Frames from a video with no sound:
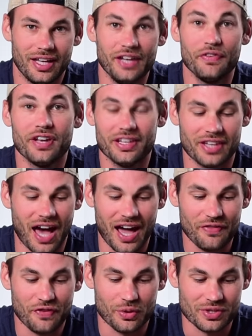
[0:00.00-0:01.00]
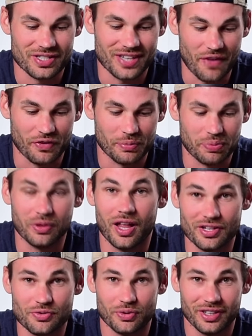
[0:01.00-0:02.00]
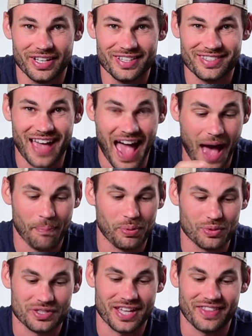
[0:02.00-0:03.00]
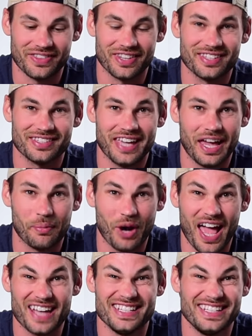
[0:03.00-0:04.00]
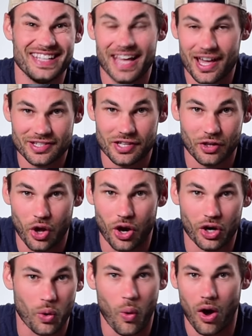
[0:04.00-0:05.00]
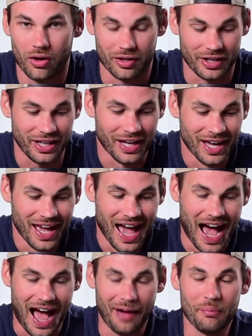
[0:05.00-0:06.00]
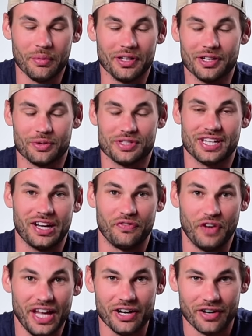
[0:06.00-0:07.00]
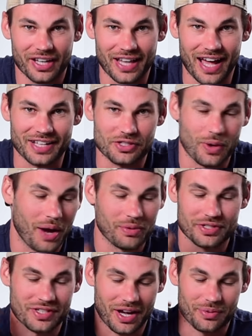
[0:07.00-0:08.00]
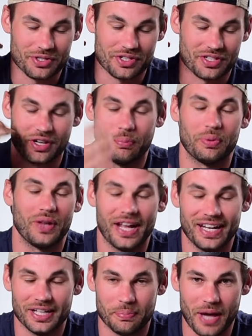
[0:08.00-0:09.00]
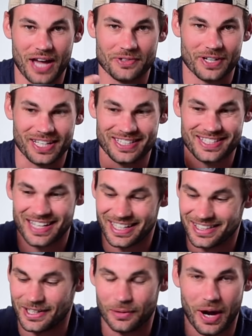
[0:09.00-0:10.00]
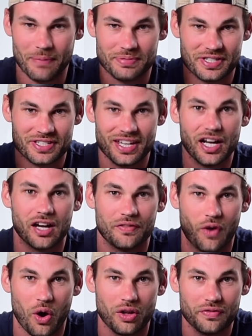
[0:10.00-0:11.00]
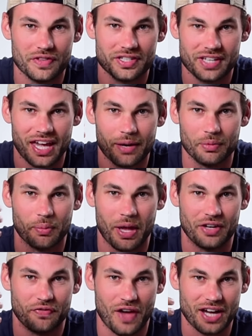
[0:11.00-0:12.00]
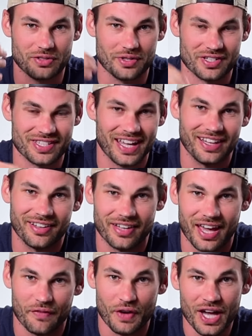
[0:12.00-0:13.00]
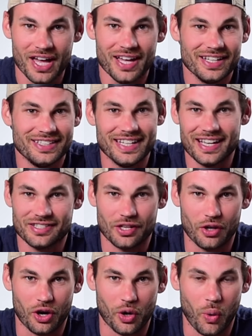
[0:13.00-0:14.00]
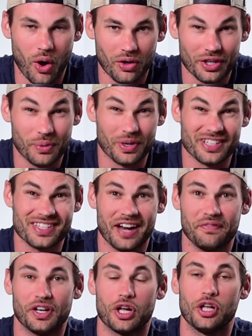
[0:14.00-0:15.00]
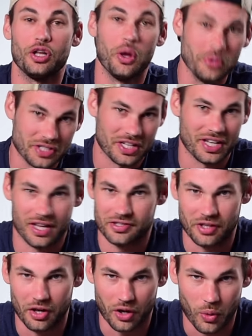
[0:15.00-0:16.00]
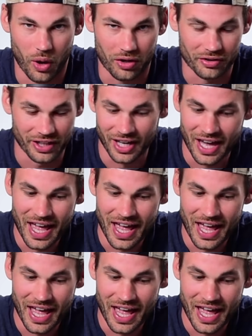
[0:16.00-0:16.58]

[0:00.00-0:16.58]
Even at the iPhone seven Plus release, Apple said that this camera had D S L R quality. I'm a little sick of hearing that, and so I was I was just complaining to Patrick and saying, you know, I'm sick of all of these camera manufacturers saying that they have D S L R quality when it's not even close to D S L R quality.